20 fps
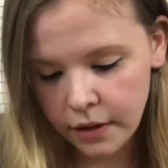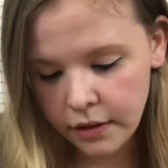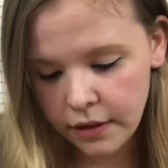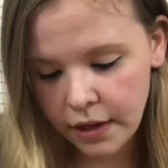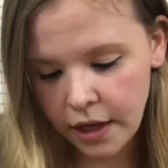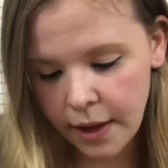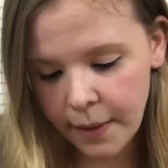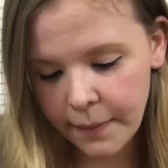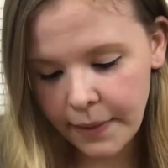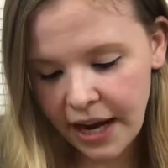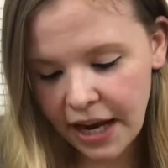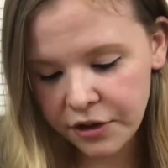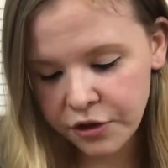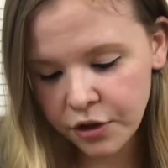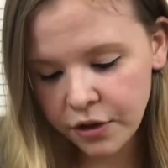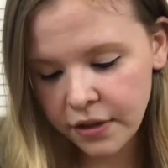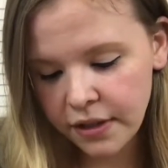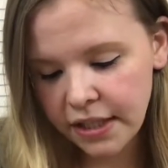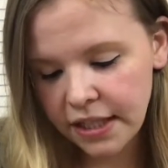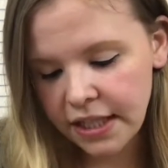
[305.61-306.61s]
some
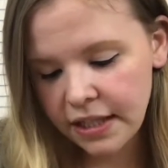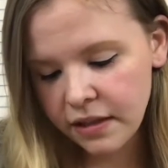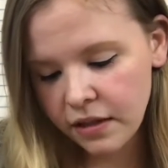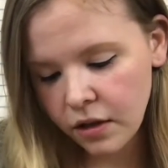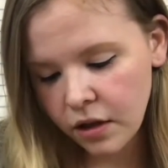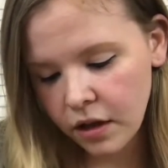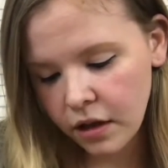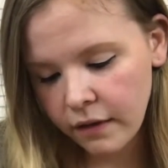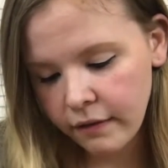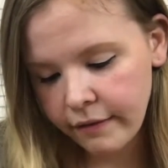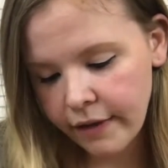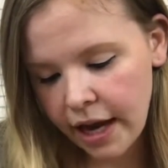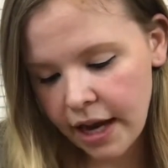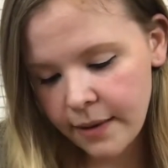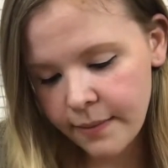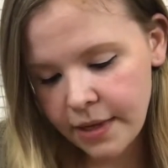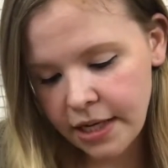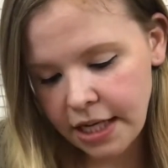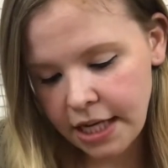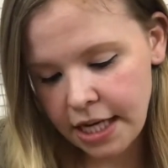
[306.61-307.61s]
natural sea salt,
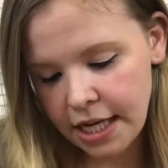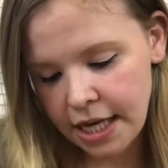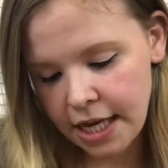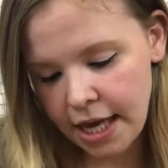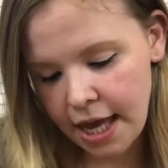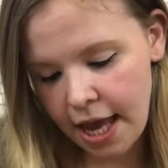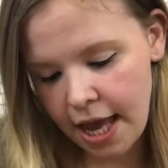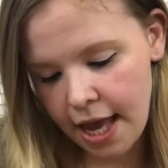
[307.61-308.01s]
vitamin E,